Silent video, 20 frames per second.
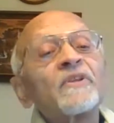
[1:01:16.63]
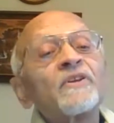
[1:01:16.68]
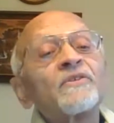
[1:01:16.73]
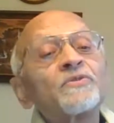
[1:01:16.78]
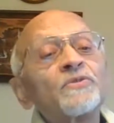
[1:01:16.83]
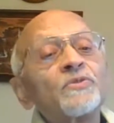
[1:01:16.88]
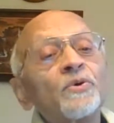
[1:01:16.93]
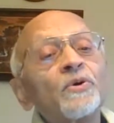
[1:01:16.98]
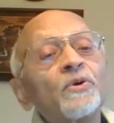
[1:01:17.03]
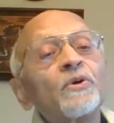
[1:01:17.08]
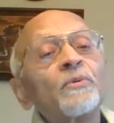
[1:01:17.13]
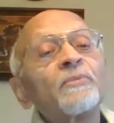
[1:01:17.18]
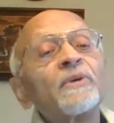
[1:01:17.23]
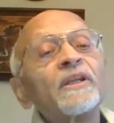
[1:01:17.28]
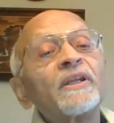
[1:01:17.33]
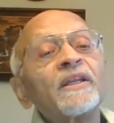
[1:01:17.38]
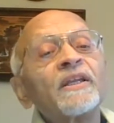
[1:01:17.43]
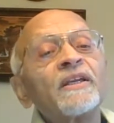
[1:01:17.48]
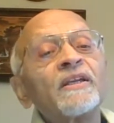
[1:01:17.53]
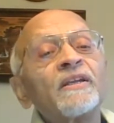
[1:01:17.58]
So
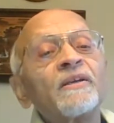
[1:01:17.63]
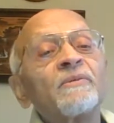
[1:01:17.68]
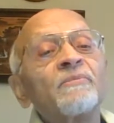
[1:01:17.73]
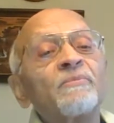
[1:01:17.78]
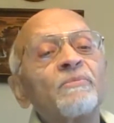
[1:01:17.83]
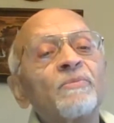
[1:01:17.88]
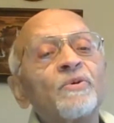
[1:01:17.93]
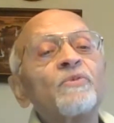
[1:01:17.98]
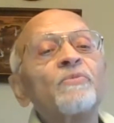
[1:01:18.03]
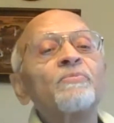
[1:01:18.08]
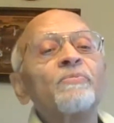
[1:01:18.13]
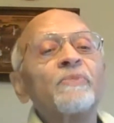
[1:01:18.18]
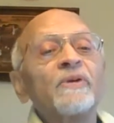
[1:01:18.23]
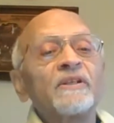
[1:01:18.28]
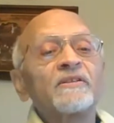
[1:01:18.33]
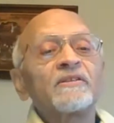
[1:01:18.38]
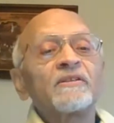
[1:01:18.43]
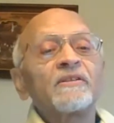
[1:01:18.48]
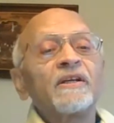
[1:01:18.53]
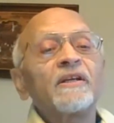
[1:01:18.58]
many
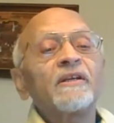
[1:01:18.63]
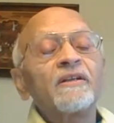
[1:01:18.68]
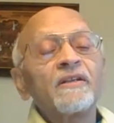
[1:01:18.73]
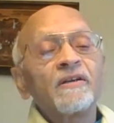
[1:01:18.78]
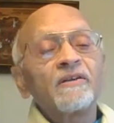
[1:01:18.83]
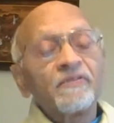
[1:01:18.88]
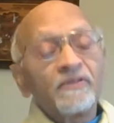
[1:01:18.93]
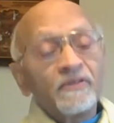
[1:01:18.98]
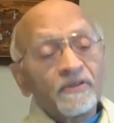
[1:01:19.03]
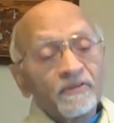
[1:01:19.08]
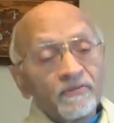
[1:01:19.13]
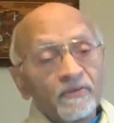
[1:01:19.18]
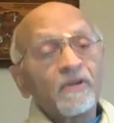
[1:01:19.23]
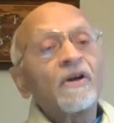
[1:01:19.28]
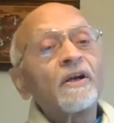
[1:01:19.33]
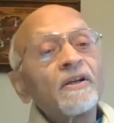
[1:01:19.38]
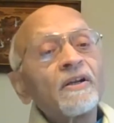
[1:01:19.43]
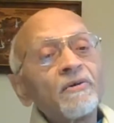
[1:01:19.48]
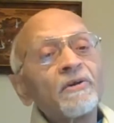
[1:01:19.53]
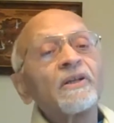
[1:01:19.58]
movements, right?
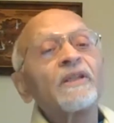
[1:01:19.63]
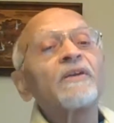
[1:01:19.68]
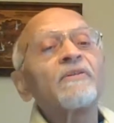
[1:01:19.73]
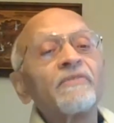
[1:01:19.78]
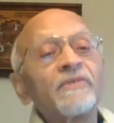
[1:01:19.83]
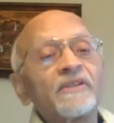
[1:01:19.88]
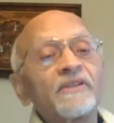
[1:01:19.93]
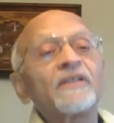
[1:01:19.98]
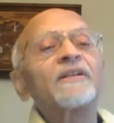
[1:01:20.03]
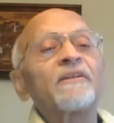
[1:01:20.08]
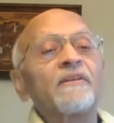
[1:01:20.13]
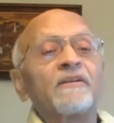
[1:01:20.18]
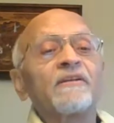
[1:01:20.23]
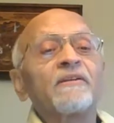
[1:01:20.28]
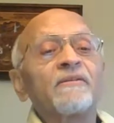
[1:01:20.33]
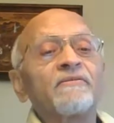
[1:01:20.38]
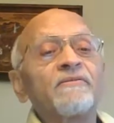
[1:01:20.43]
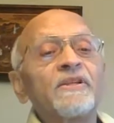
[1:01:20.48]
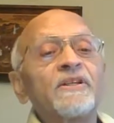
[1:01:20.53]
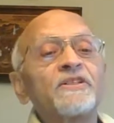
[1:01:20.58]
Not only within
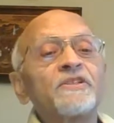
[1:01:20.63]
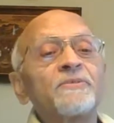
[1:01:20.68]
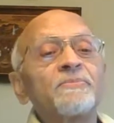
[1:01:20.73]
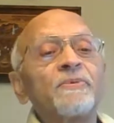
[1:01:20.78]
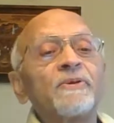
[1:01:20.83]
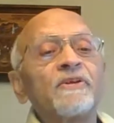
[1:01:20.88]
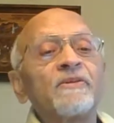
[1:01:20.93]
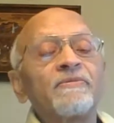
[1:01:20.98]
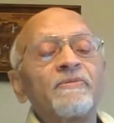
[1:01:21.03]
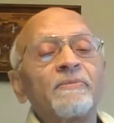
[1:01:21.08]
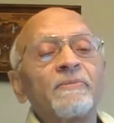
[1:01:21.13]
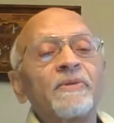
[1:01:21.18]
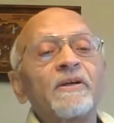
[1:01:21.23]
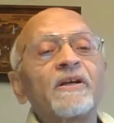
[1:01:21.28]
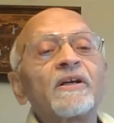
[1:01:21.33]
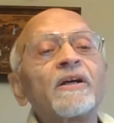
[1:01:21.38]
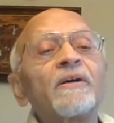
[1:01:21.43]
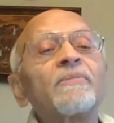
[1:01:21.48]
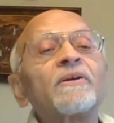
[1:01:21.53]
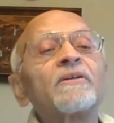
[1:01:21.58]
VHP of
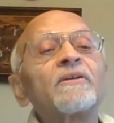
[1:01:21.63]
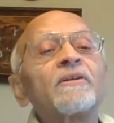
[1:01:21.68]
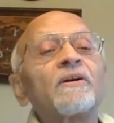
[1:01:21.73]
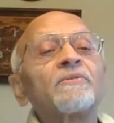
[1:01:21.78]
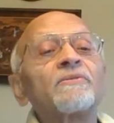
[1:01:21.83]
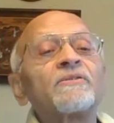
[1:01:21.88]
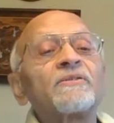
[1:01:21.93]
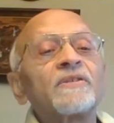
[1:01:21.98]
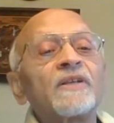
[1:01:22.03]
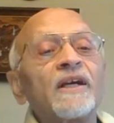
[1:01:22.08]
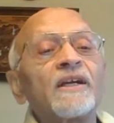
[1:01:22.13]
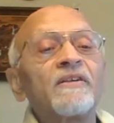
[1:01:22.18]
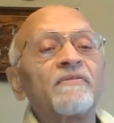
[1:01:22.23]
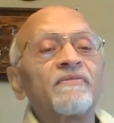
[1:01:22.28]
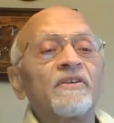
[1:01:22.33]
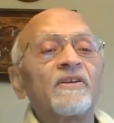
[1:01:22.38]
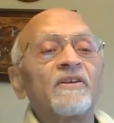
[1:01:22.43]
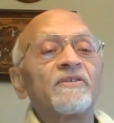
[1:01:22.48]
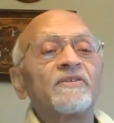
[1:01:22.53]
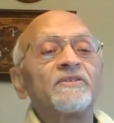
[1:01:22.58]
America, but outside
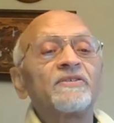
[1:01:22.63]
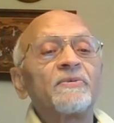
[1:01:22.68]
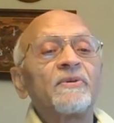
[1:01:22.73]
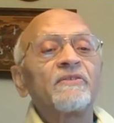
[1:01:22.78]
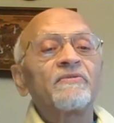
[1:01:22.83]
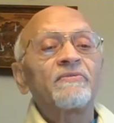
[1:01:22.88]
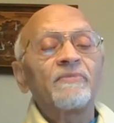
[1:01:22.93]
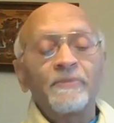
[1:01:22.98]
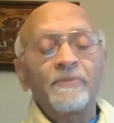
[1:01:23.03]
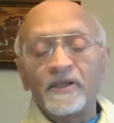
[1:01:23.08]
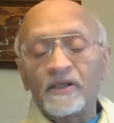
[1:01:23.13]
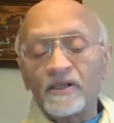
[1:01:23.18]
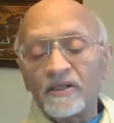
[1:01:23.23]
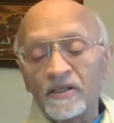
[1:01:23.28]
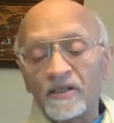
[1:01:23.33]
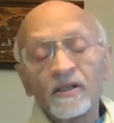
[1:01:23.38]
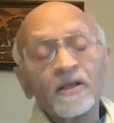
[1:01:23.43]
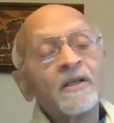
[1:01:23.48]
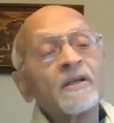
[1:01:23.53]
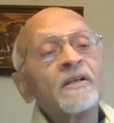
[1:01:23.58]
VHP of
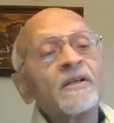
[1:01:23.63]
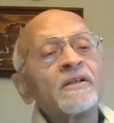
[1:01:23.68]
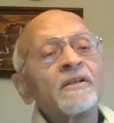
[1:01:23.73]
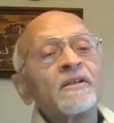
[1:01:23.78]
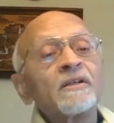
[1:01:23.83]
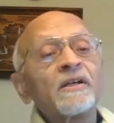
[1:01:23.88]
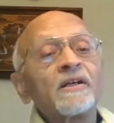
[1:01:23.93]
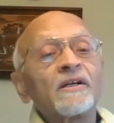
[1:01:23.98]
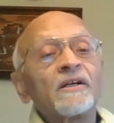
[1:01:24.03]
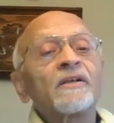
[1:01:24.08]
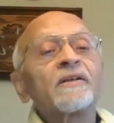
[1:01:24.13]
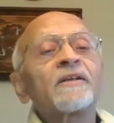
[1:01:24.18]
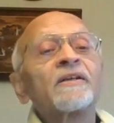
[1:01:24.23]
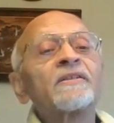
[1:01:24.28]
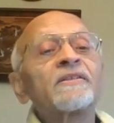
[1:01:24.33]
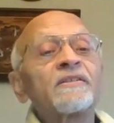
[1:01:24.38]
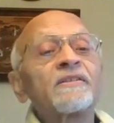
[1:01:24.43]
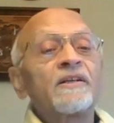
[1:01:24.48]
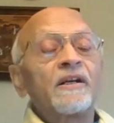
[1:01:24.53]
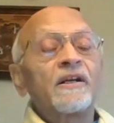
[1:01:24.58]
America
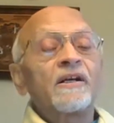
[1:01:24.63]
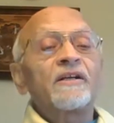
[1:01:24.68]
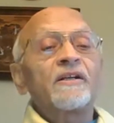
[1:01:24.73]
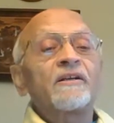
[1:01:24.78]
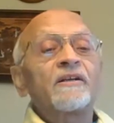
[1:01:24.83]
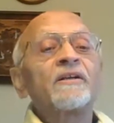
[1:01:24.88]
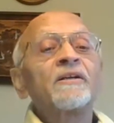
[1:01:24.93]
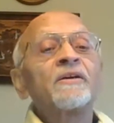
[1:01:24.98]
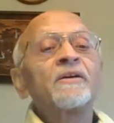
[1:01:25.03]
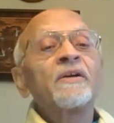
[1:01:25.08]
started.